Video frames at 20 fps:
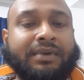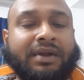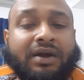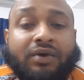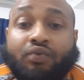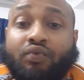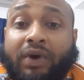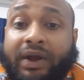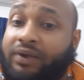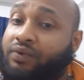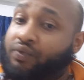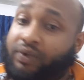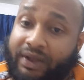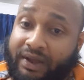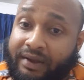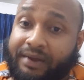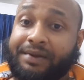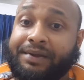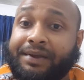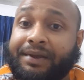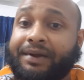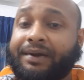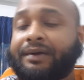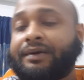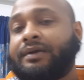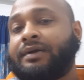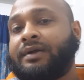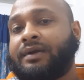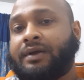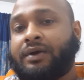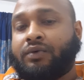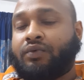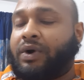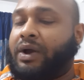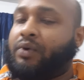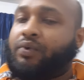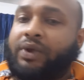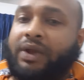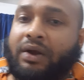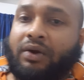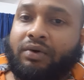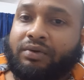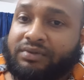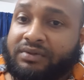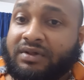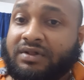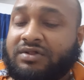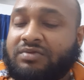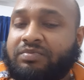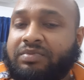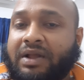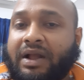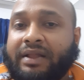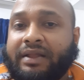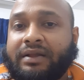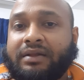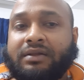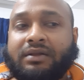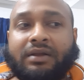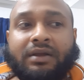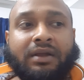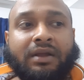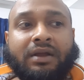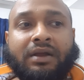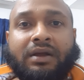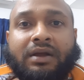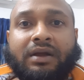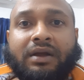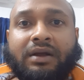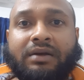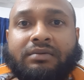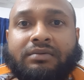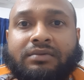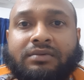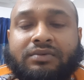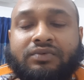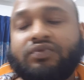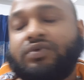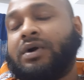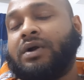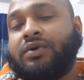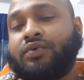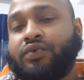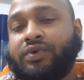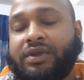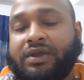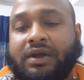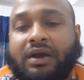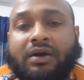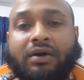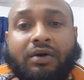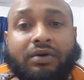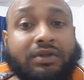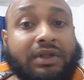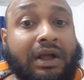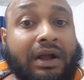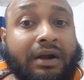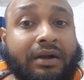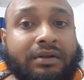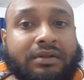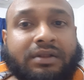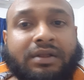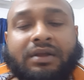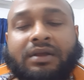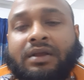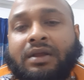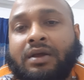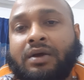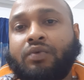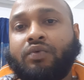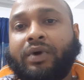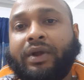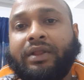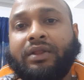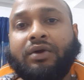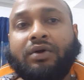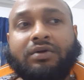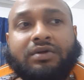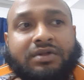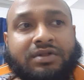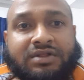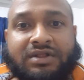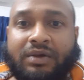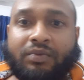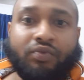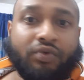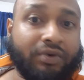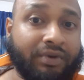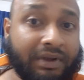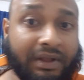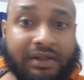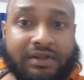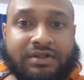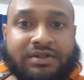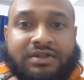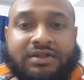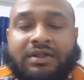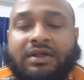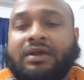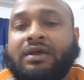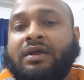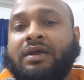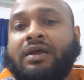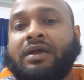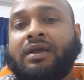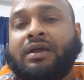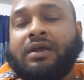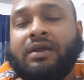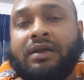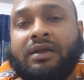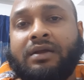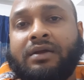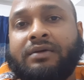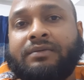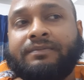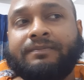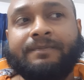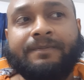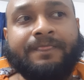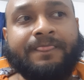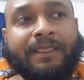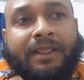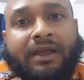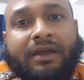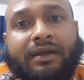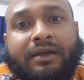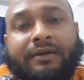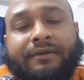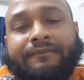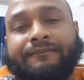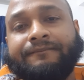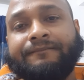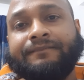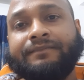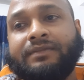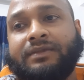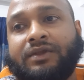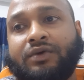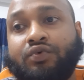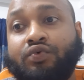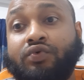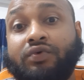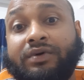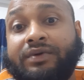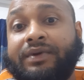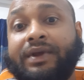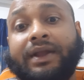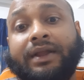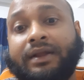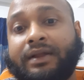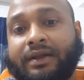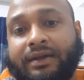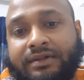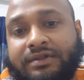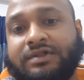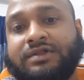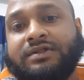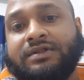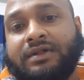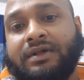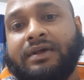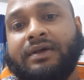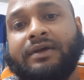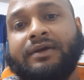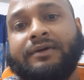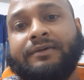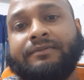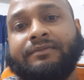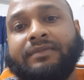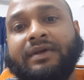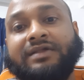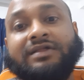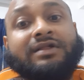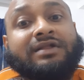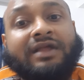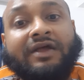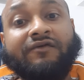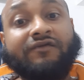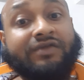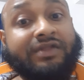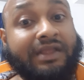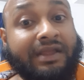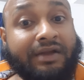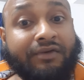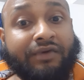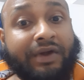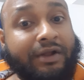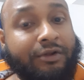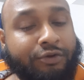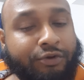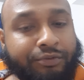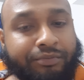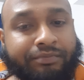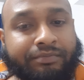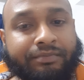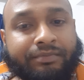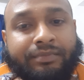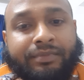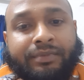why we are here, why we are on this planet, why we are on Earth, why not somewhere else, who created us, is it everything random,